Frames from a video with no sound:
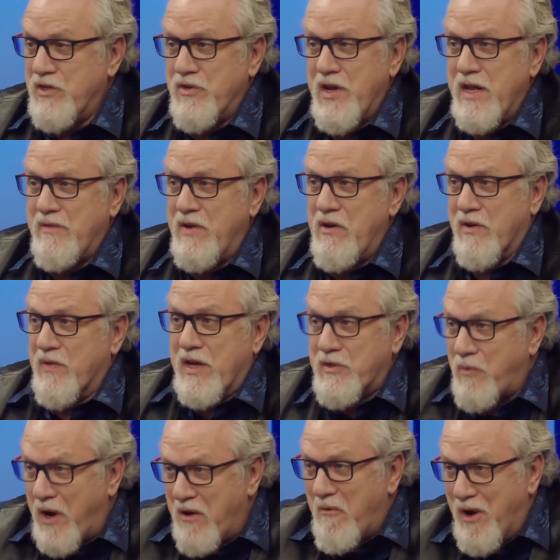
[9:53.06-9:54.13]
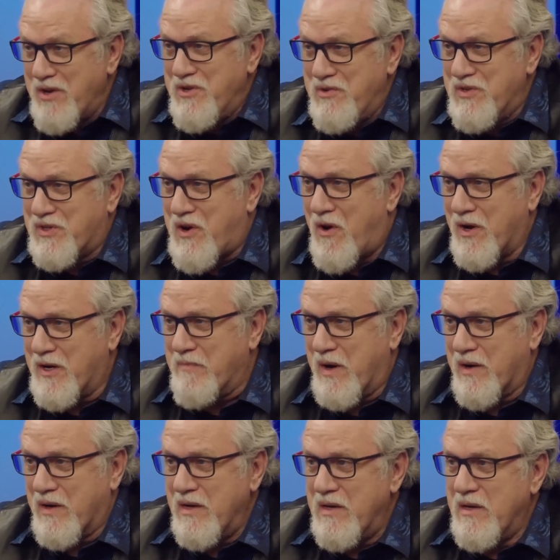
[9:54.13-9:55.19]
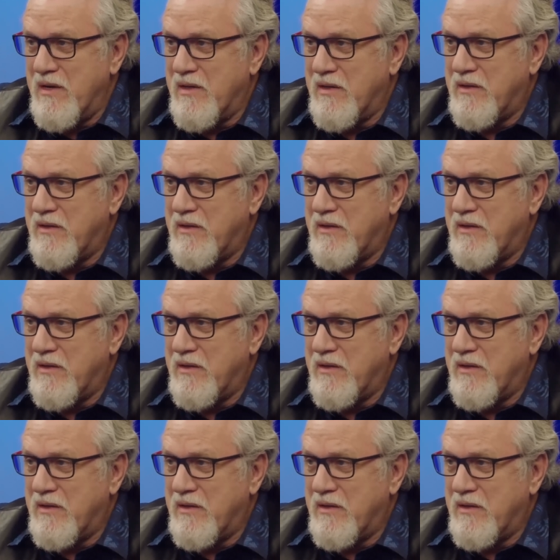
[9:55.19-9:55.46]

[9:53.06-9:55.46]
This is your native area. That's why I want you to talk about it.